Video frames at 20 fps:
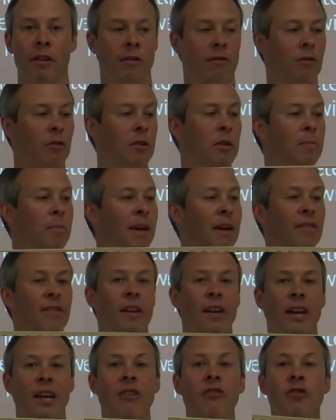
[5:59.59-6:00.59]
So the
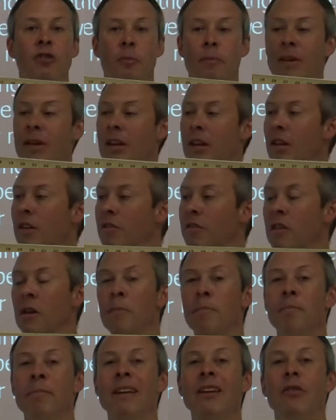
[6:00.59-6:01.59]
basic instrument is
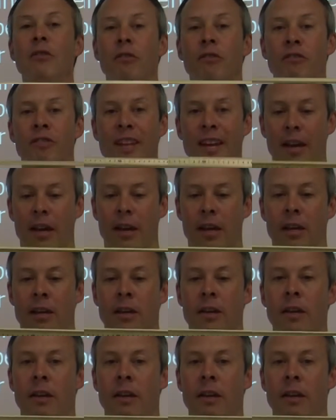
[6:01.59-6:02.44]
the meter stick.